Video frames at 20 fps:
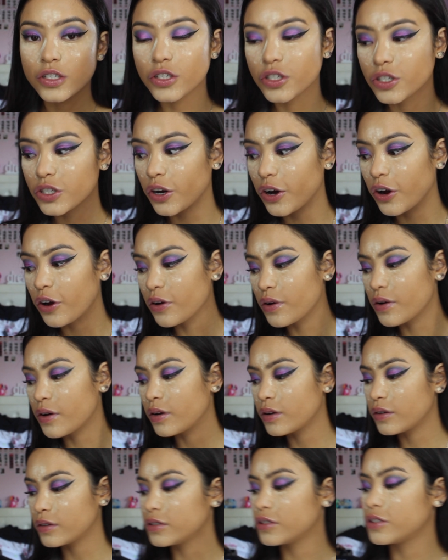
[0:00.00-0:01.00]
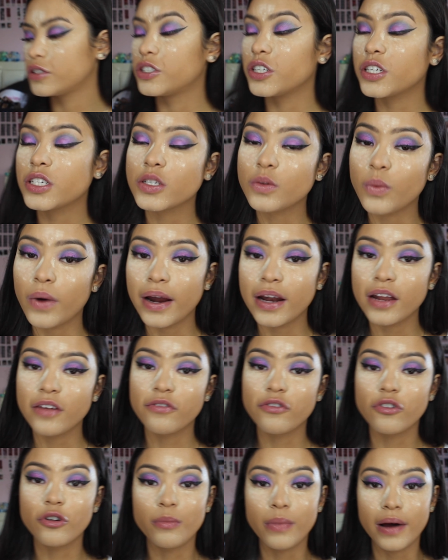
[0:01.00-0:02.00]
So just waiting
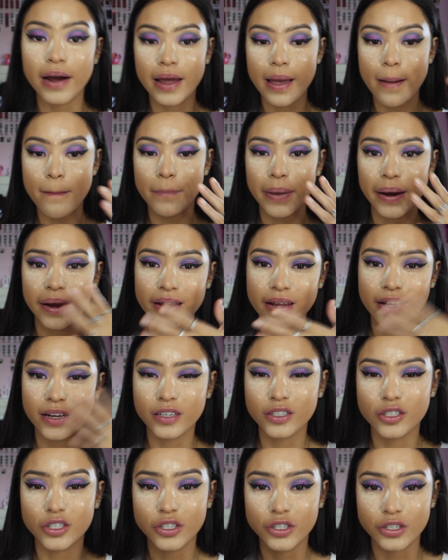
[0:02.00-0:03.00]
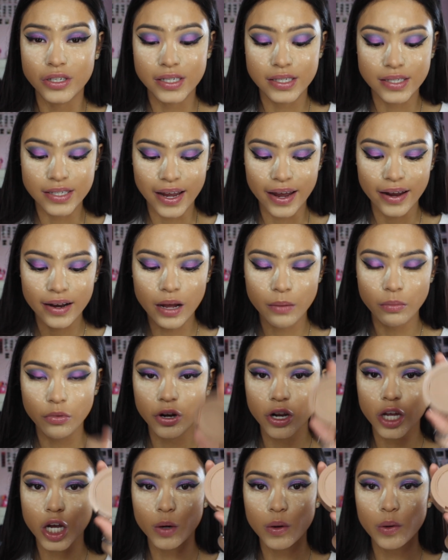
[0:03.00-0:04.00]
for my baking just to set. I'm
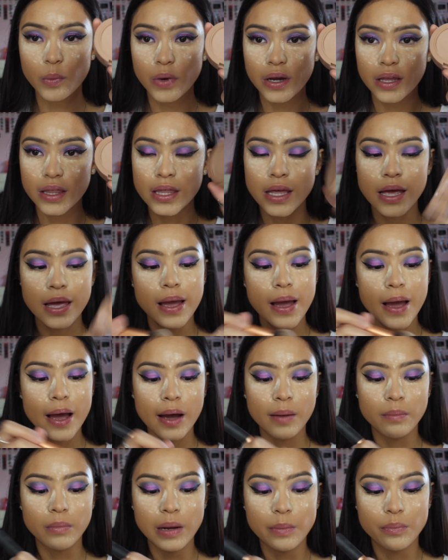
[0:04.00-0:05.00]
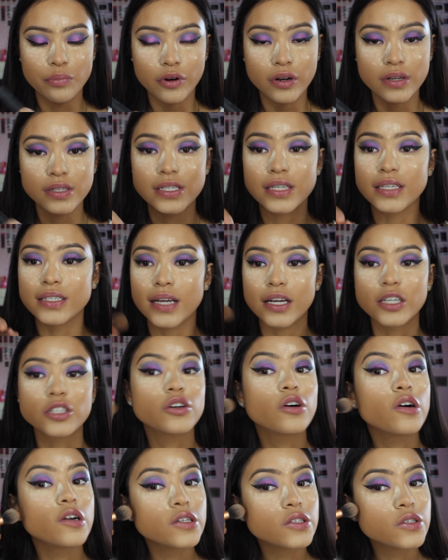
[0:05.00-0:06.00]
going to go in with my bronzing /
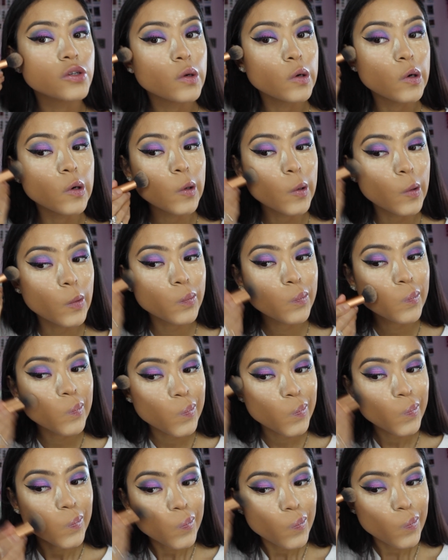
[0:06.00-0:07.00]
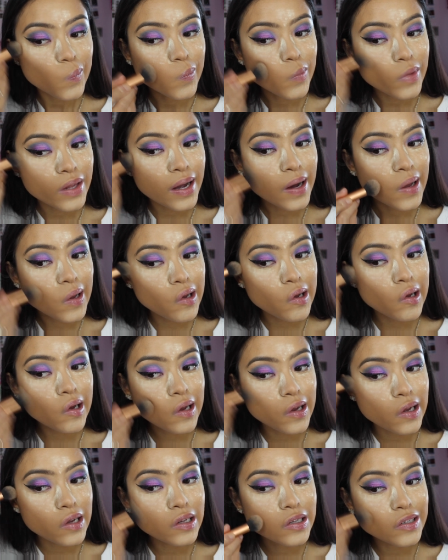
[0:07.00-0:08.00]
contour colour
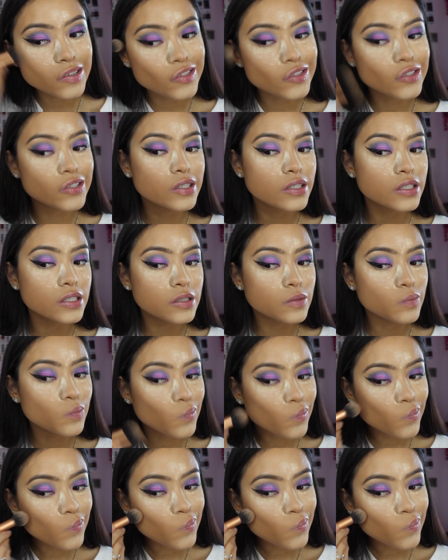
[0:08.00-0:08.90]
and just